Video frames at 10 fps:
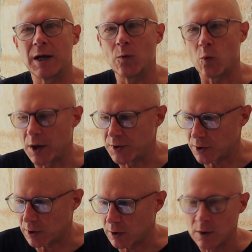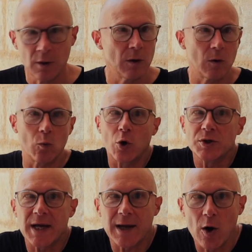and wonder,
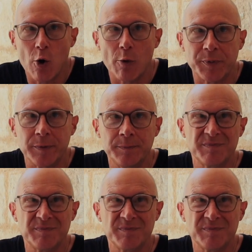words like hope,